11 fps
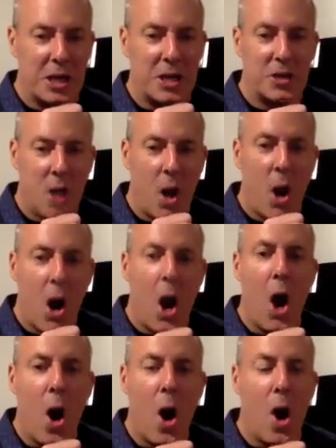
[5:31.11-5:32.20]
You're
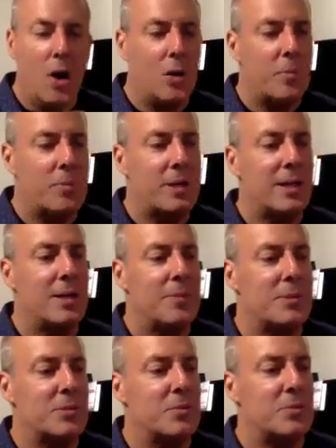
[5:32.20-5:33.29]
opening up
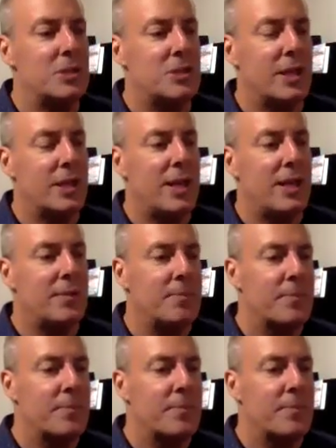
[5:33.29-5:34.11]
as much as you can,